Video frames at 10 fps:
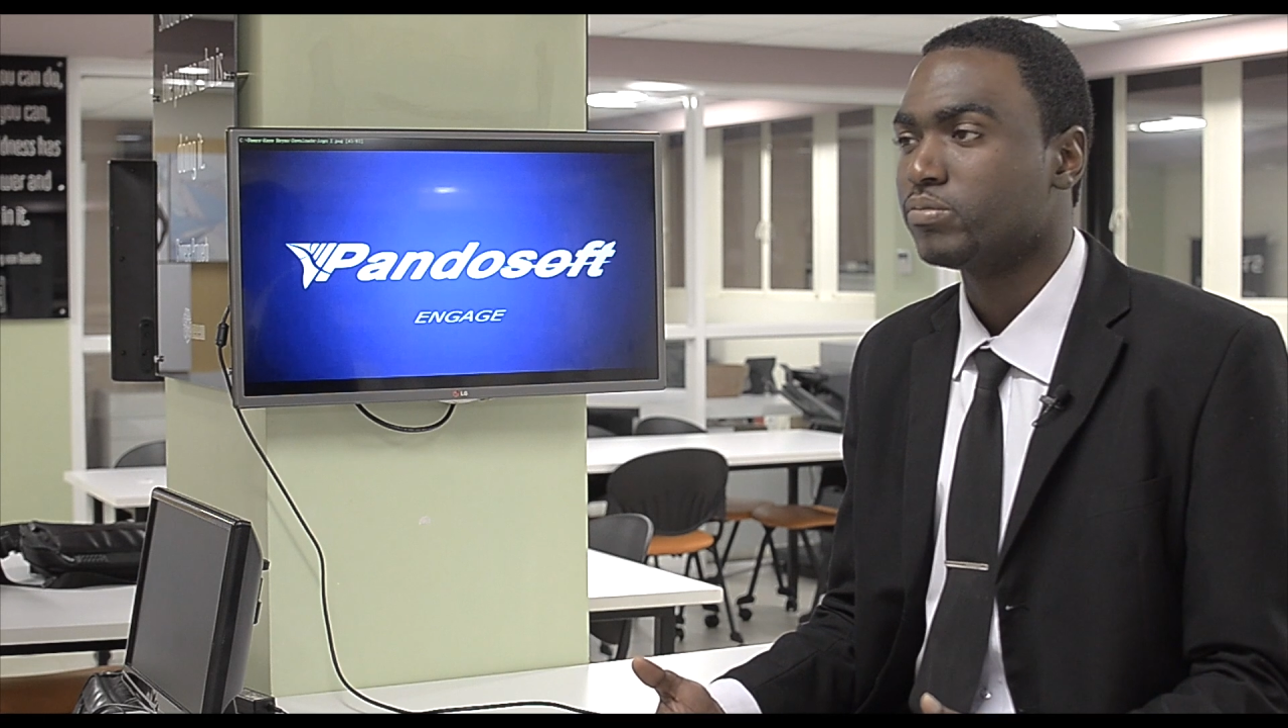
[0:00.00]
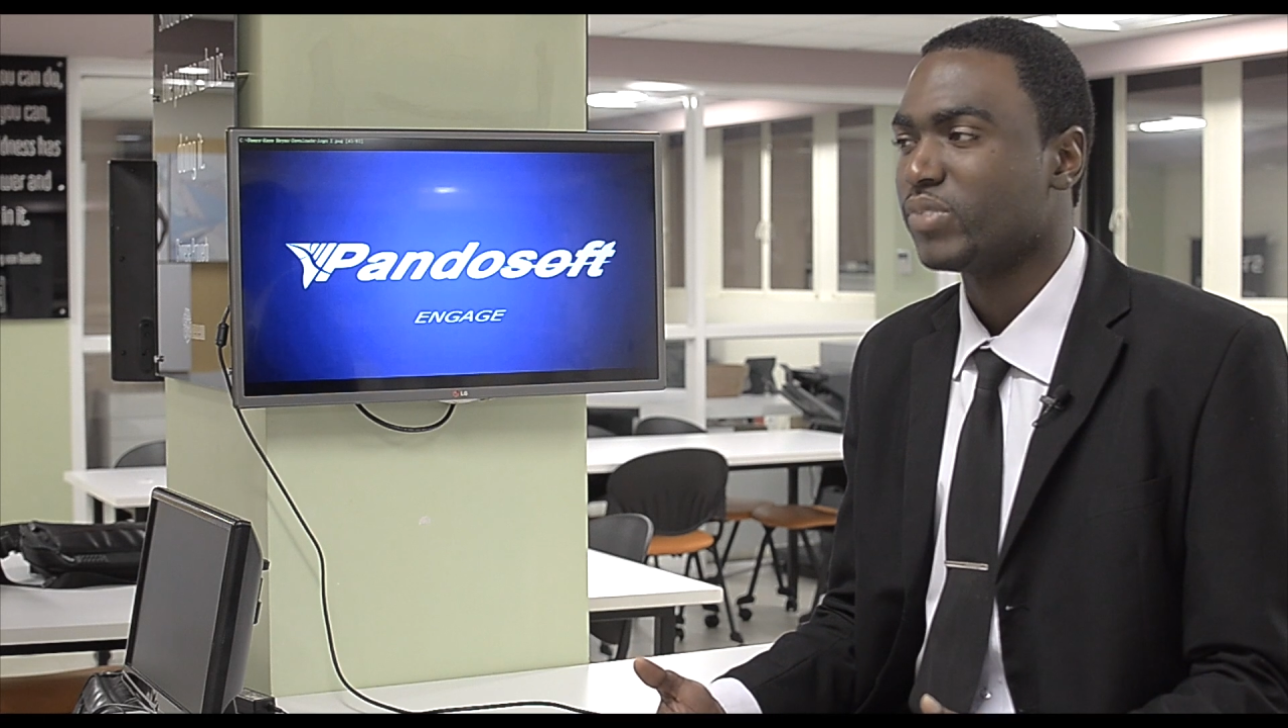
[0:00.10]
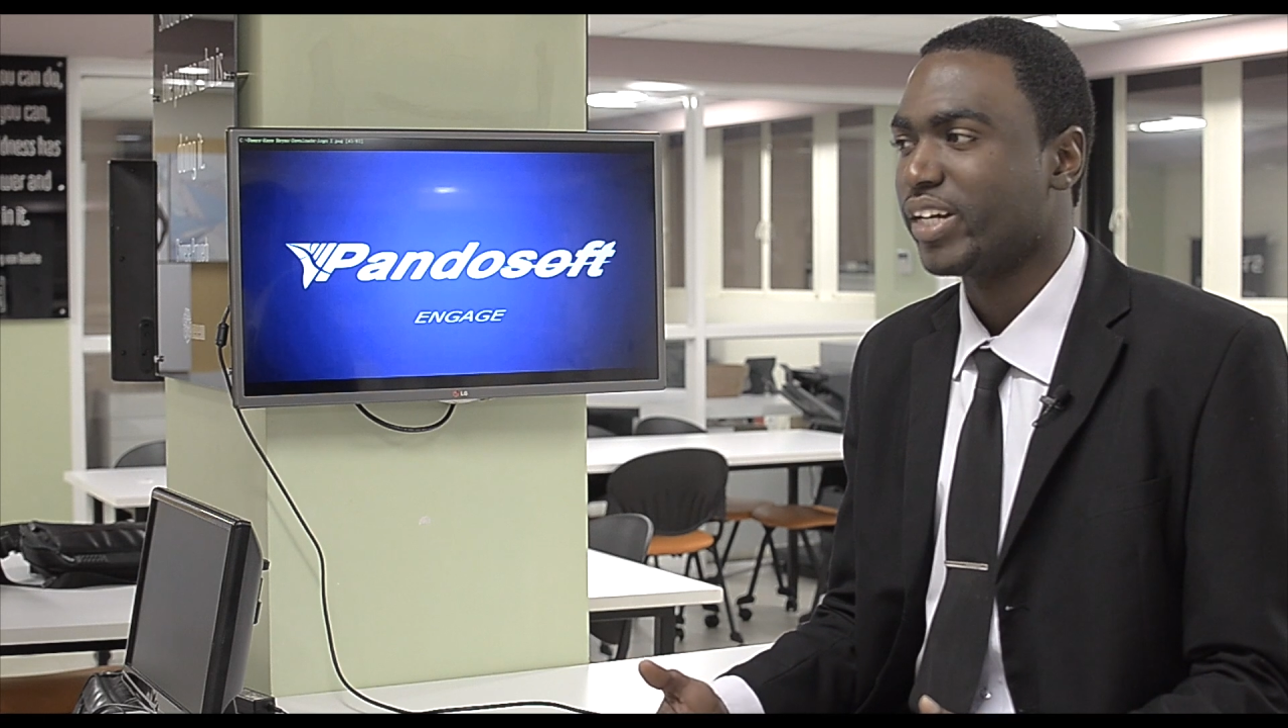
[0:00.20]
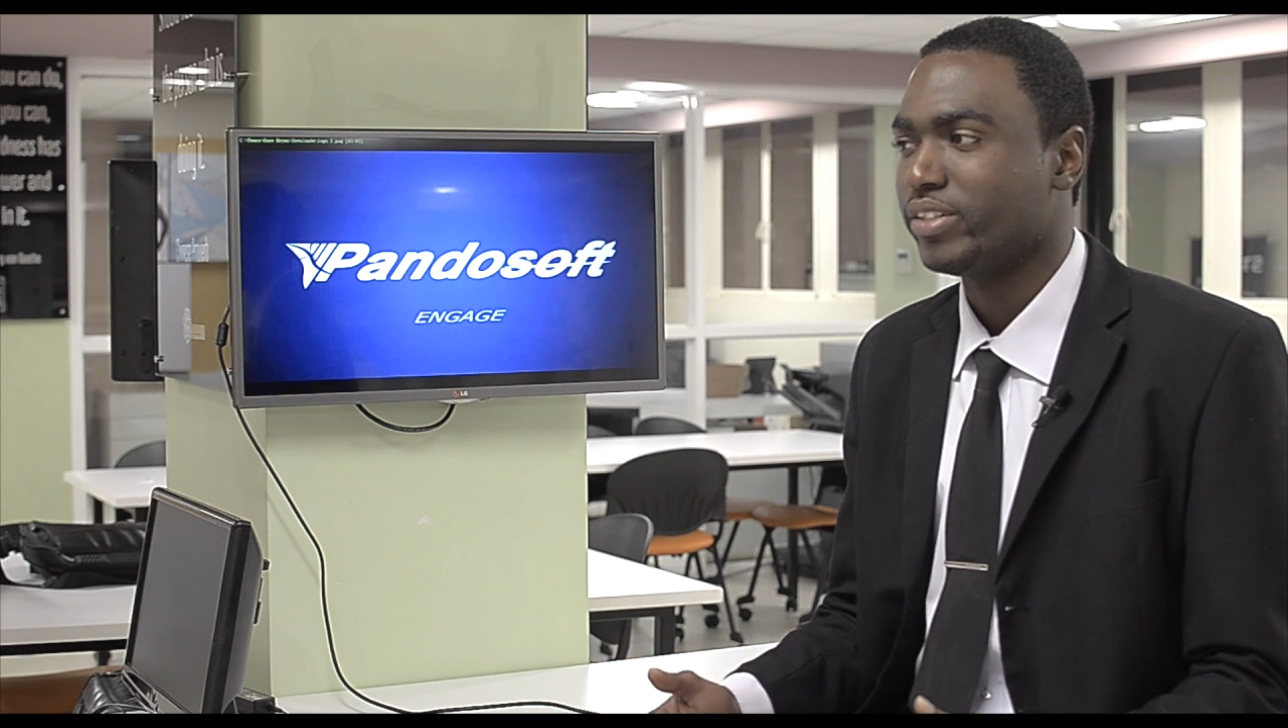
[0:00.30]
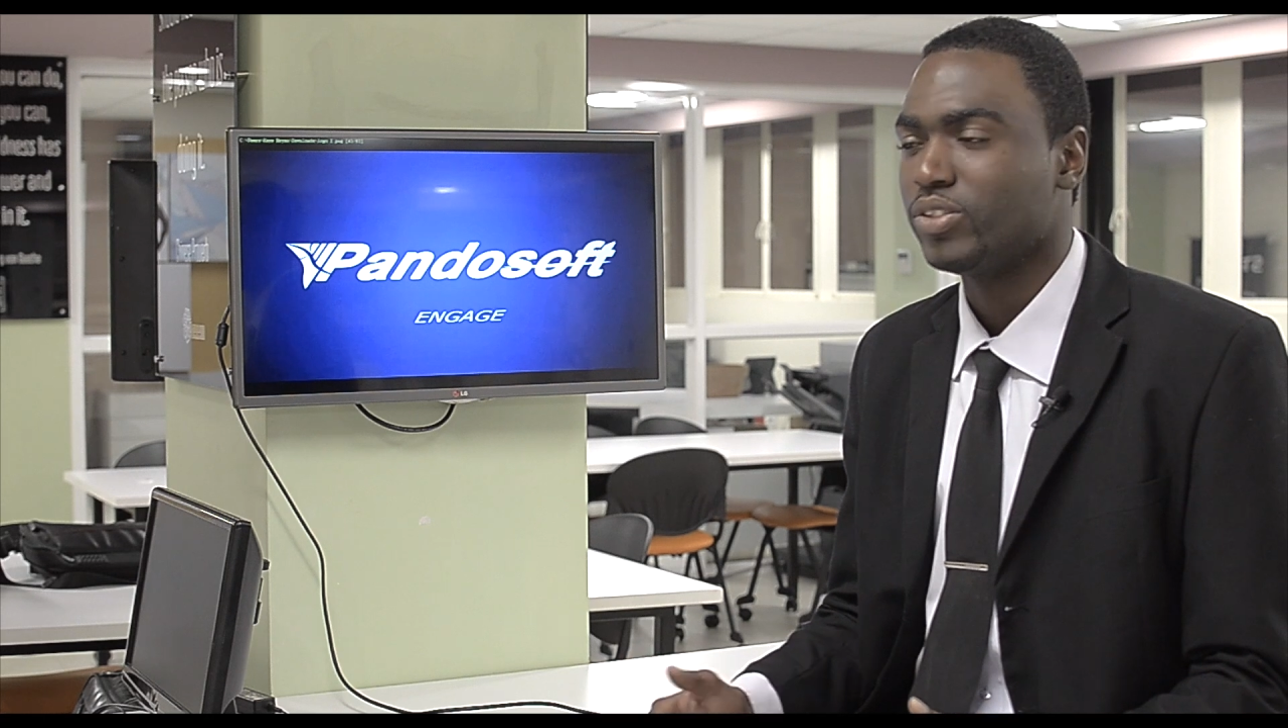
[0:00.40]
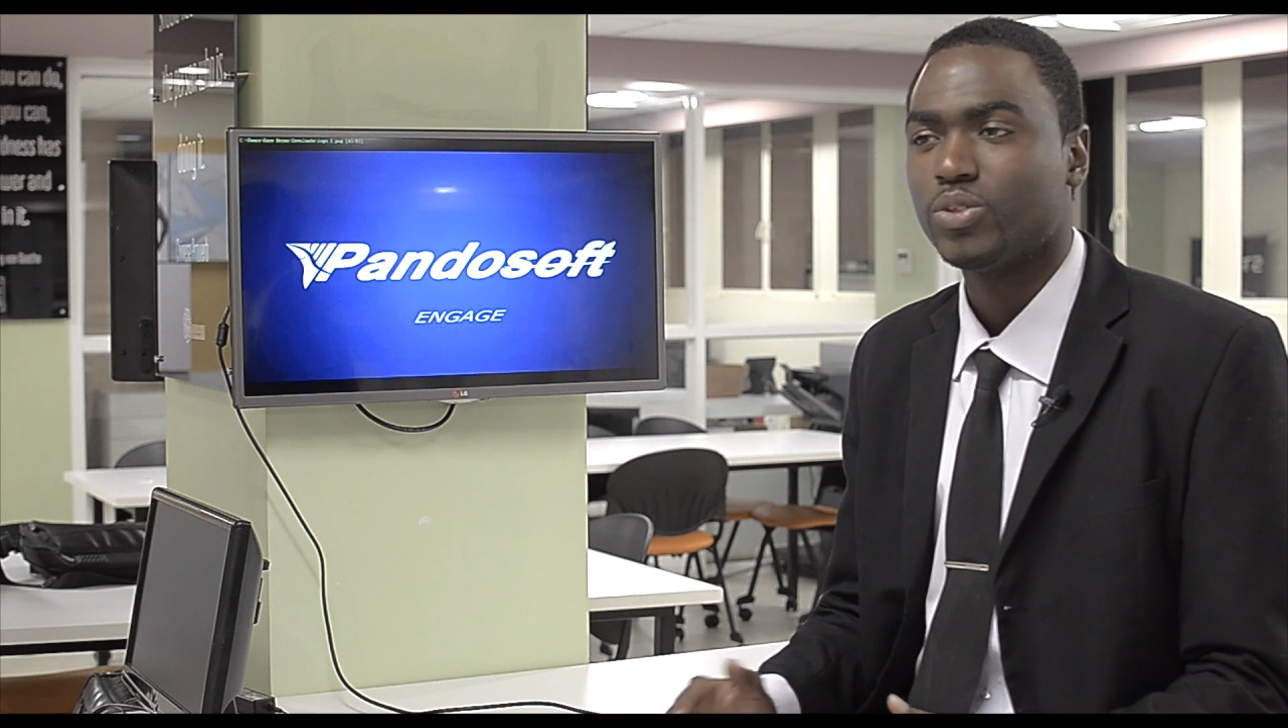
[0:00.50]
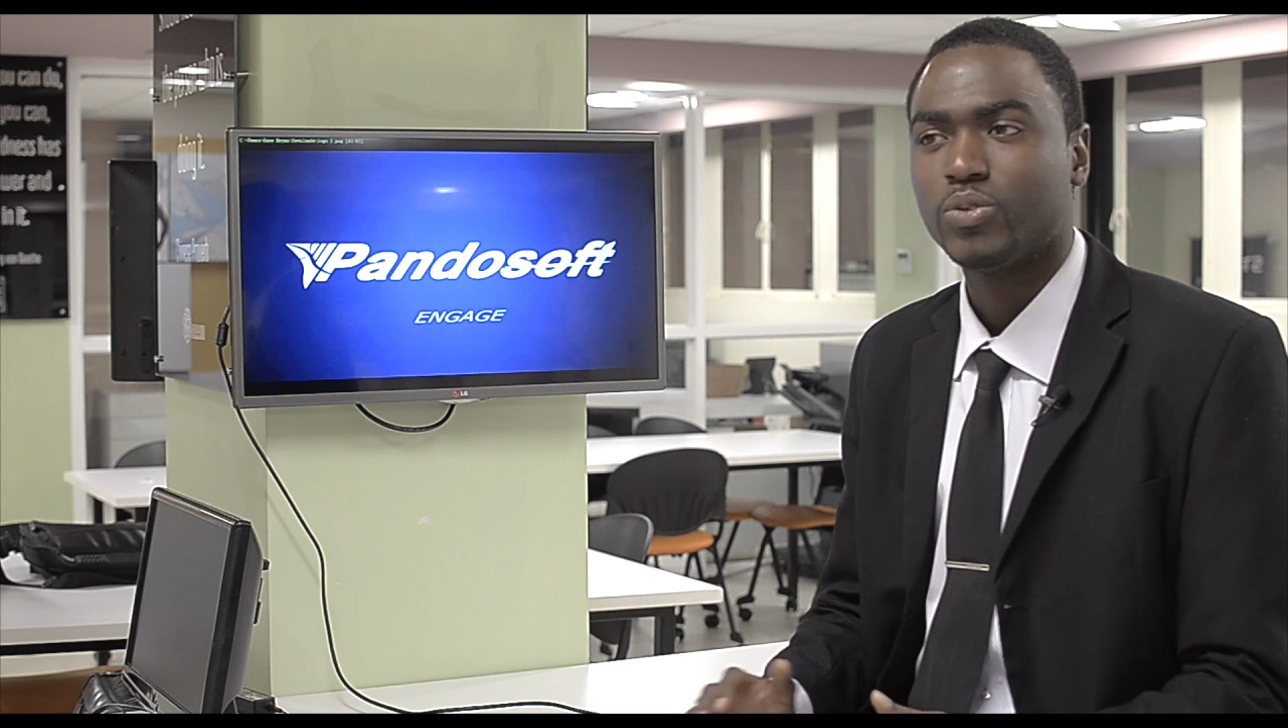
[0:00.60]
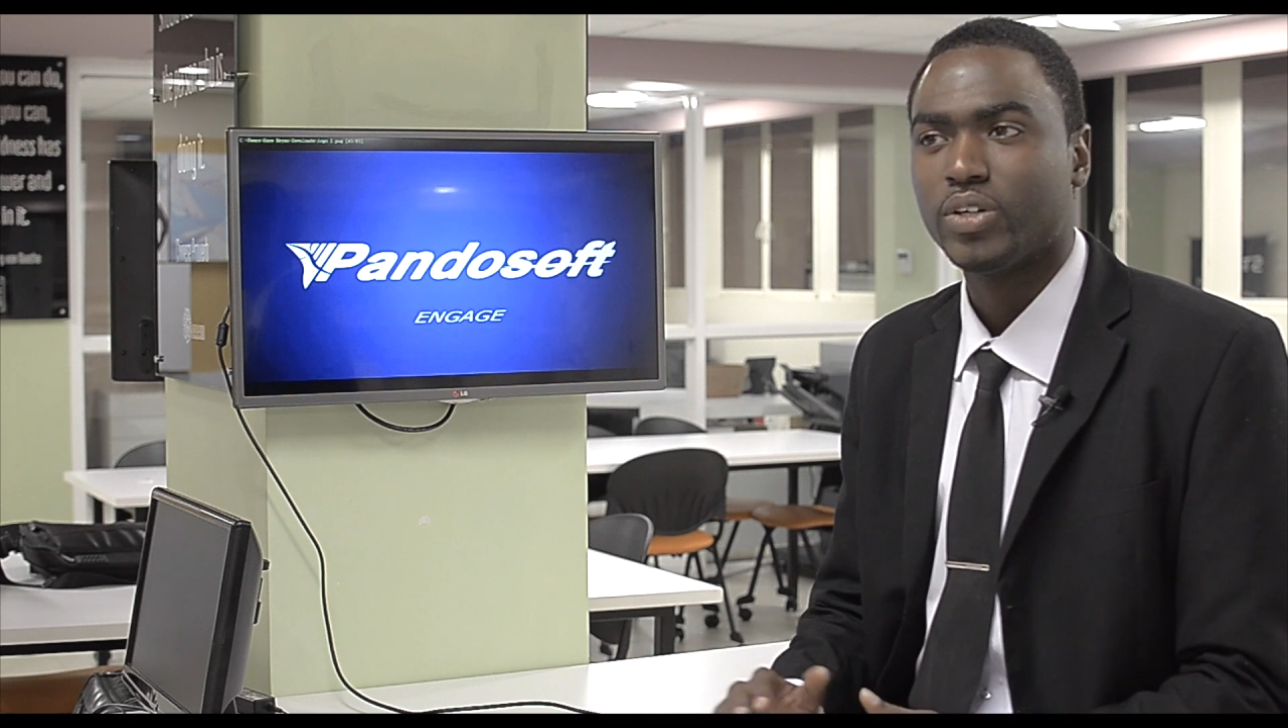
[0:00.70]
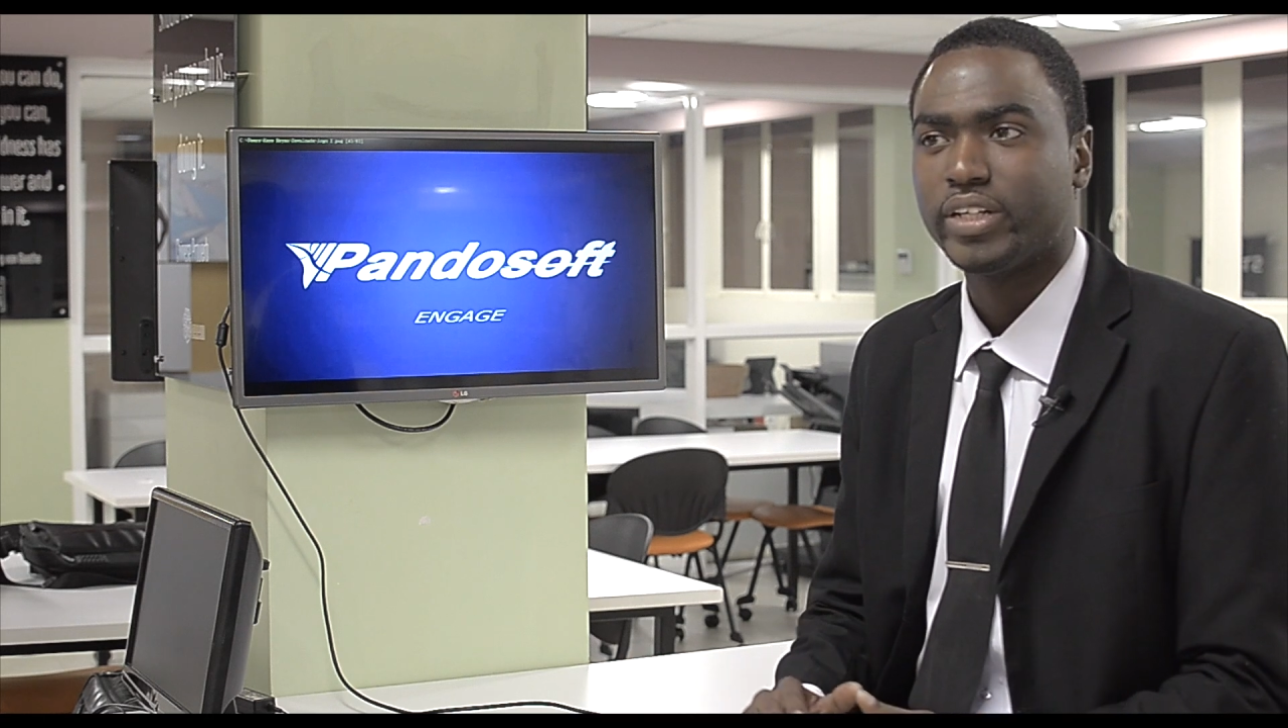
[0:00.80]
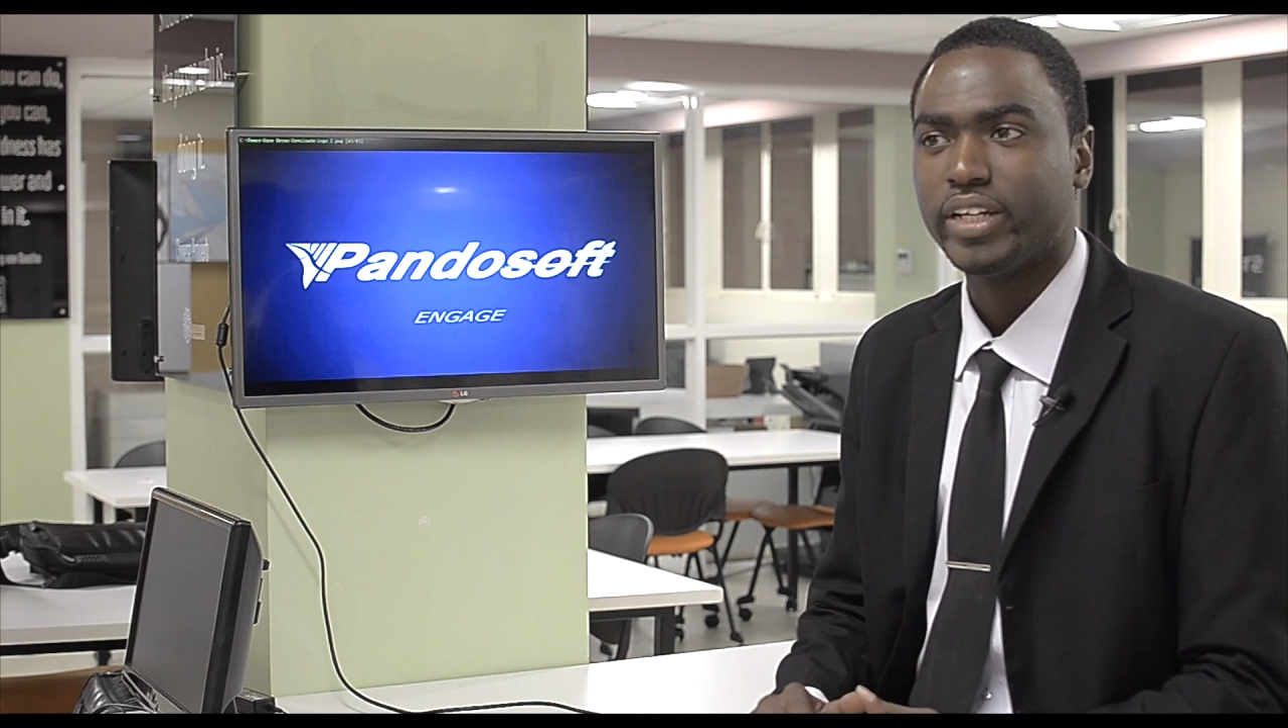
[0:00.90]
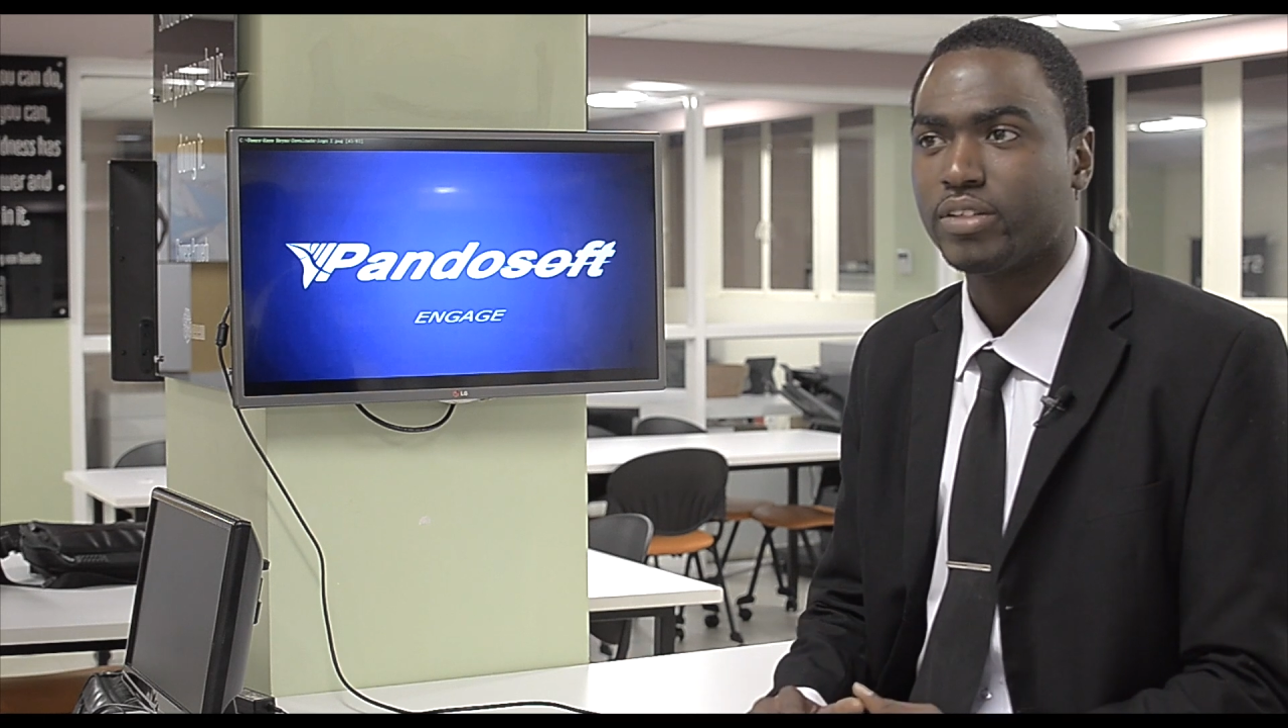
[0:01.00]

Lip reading: Like, no one